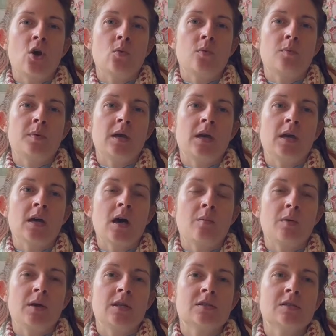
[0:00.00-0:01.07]
will be
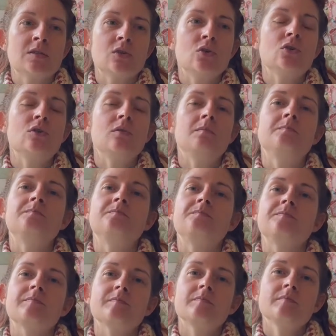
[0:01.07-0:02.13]
coming soon.
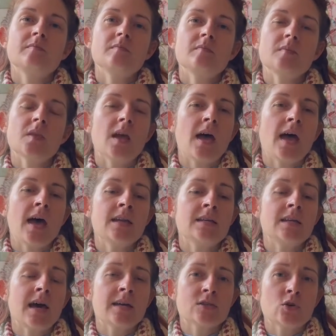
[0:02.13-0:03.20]
And
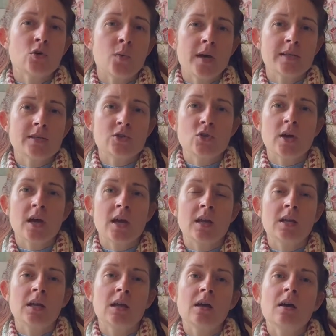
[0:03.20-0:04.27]
as always, you
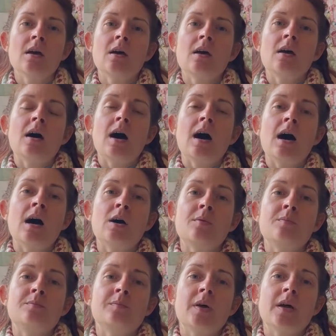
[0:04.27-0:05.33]
can
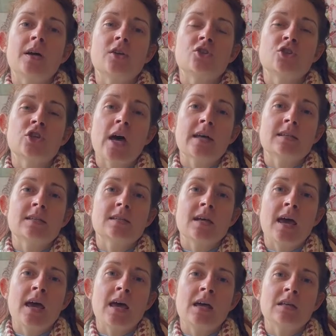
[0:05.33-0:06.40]
chat
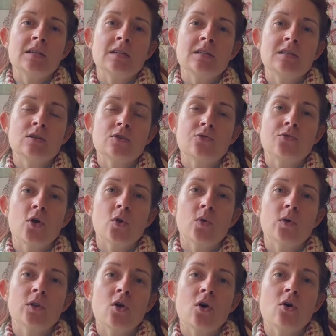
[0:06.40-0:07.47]
and
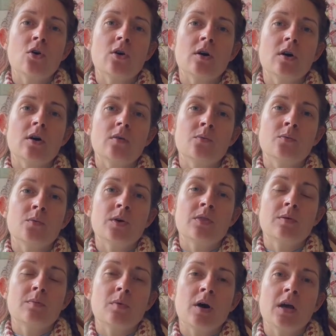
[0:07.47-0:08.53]
follow along
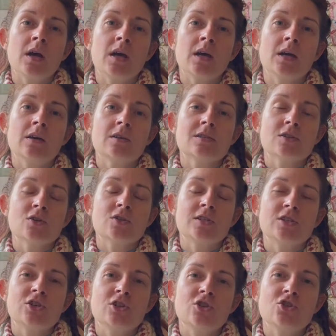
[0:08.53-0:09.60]
with my slow
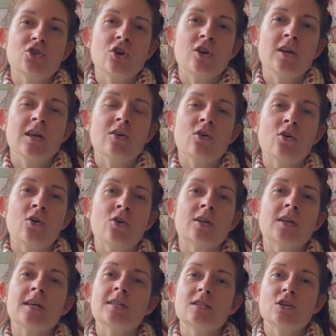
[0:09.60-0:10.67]
stitching journey on
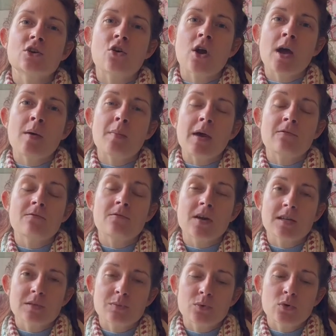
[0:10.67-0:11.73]
Instagram and
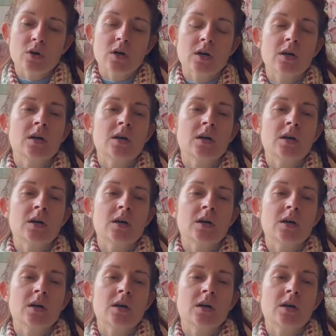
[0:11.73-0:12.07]
Facebook.